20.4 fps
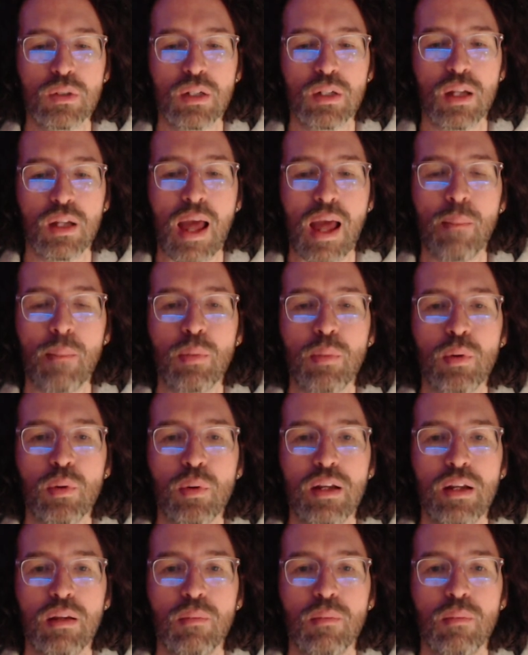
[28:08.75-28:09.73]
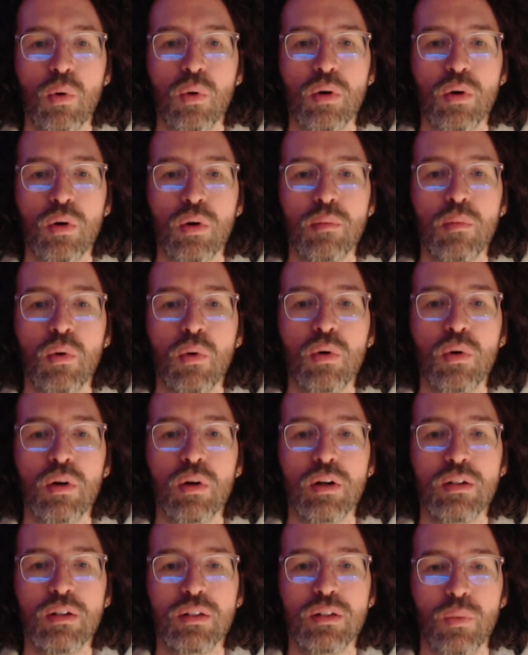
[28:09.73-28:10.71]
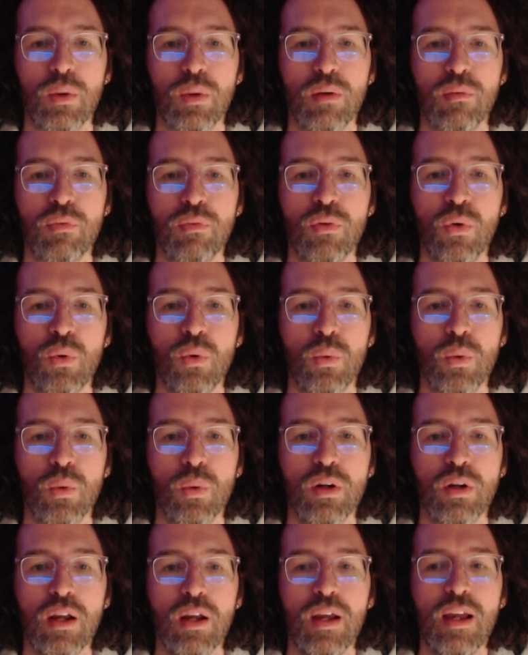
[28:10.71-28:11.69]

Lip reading: elaborated more and more as it went forward